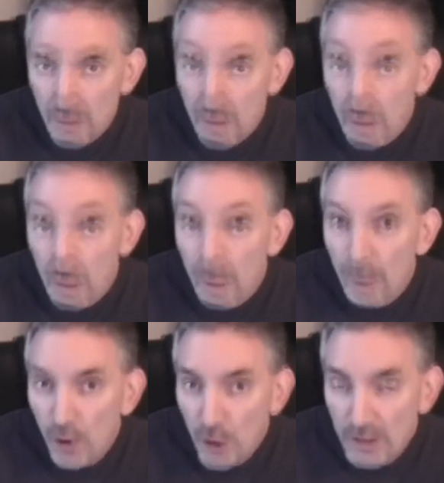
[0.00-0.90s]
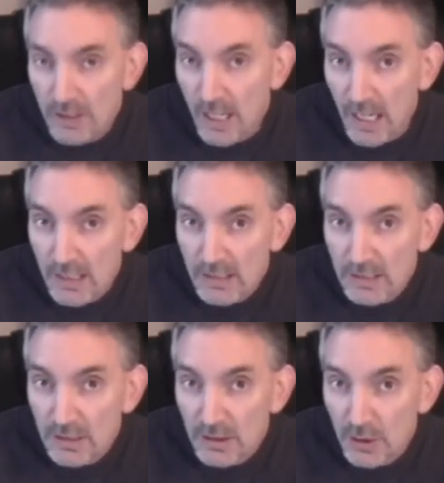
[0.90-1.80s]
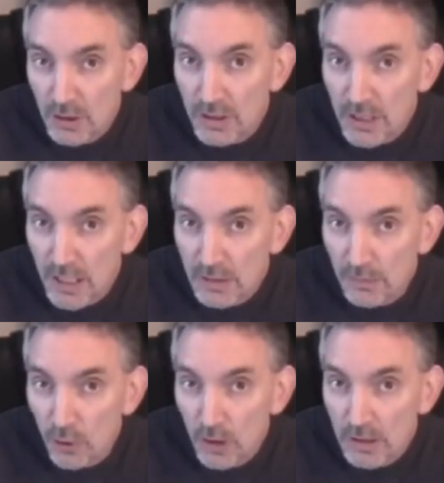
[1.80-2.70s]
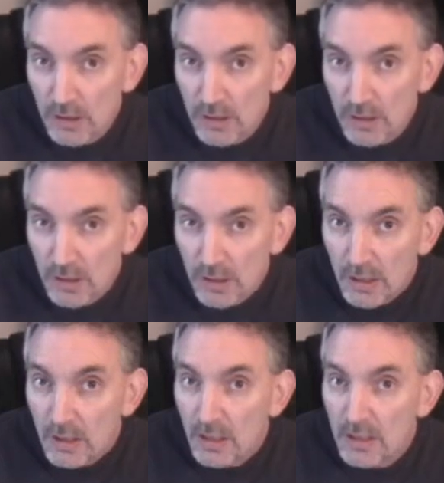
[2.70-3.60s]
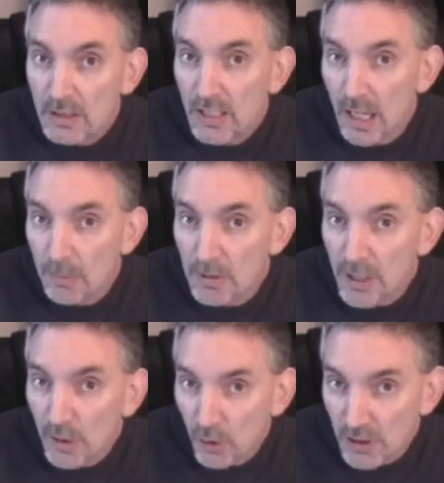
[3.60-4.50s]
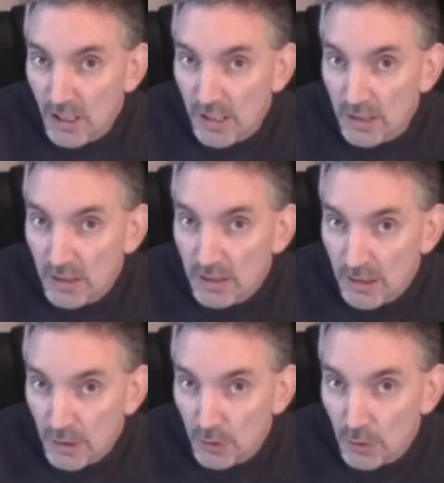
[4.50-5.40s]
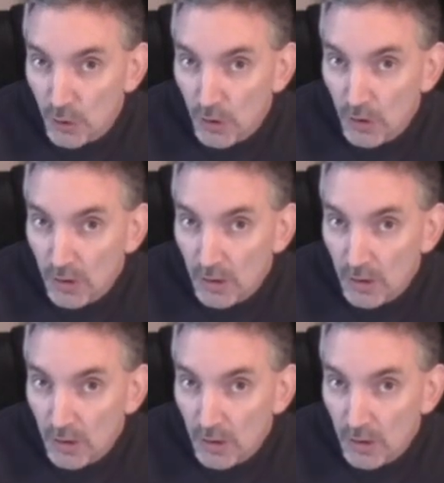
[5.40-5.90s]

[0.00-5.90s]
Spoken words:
So the first gas you can test for is carbon dioxide, CO2,